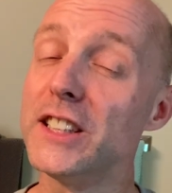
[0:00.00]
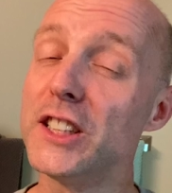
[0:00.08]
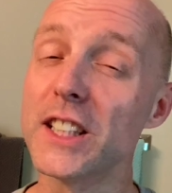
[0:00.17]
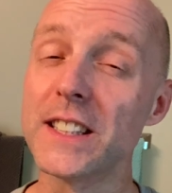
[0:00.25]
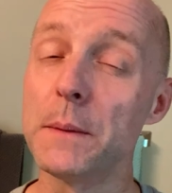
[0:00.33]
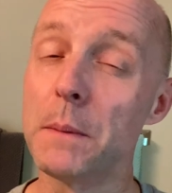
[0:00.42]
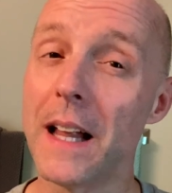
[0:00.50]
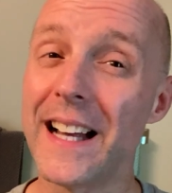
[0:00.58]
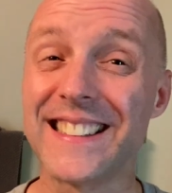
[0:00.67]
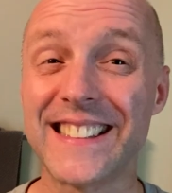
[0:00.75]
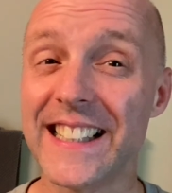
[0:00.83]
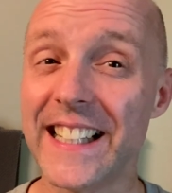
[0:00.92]
just apply
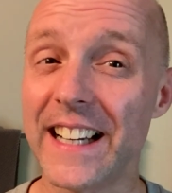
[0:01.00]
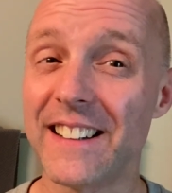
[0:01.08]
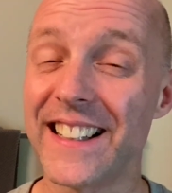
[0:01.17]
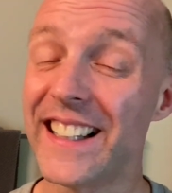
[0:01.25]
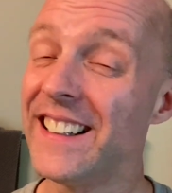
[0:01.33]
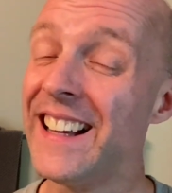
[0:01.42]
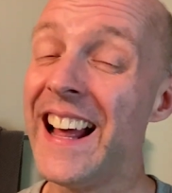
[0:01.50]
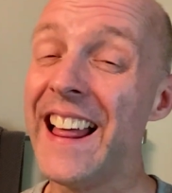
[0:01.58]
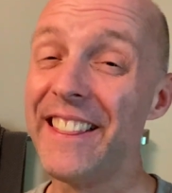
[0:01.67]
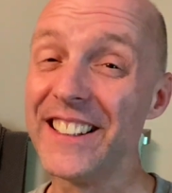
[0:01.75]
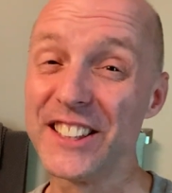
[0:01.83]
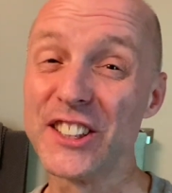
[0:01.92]
it to the area
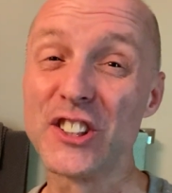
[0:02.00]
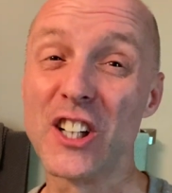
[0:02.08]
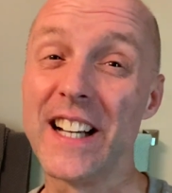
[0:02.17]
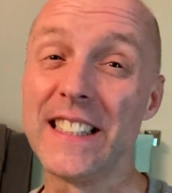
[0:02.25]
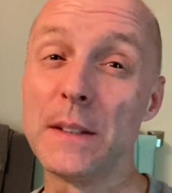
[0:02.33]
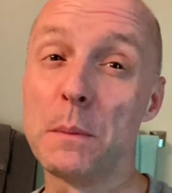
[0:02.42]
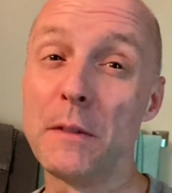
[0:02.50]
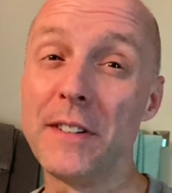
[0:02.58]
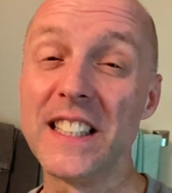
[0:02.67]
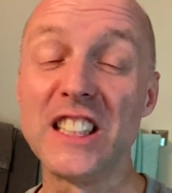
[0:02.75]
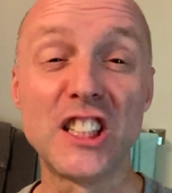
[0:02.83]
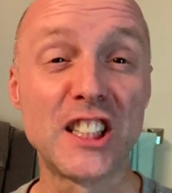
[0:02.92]
that you're trying to
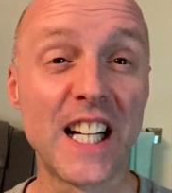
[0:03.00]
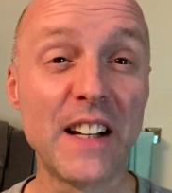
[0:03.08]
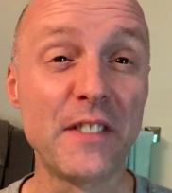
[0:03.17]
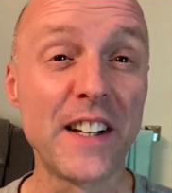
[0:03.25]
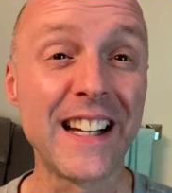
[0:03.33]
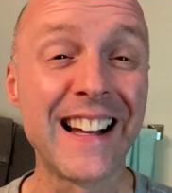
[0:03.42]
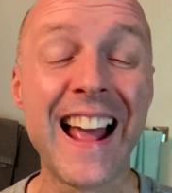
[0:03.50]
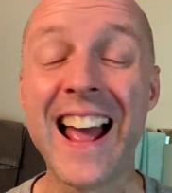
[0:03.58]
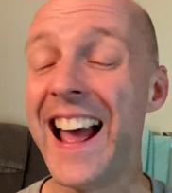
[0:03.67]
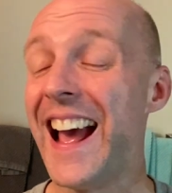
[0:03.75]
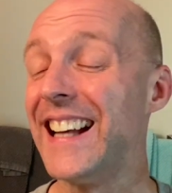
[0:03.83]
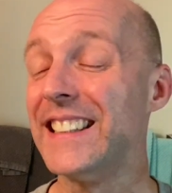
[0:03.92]
prevent chafing
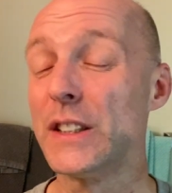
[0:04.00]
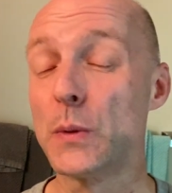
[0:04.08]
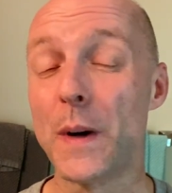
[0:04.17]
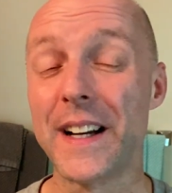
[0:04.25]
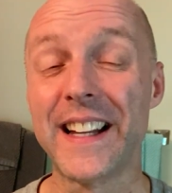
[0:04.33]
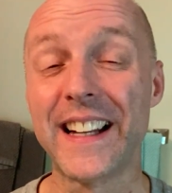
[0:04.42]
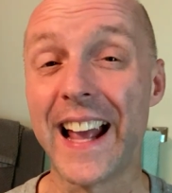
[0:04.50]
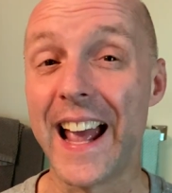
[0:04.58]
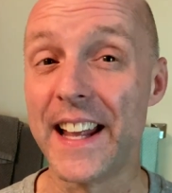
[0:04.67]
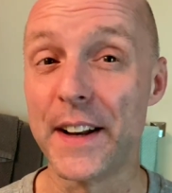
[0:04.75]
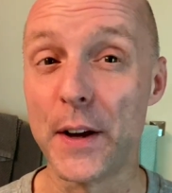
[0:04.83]
and sweating and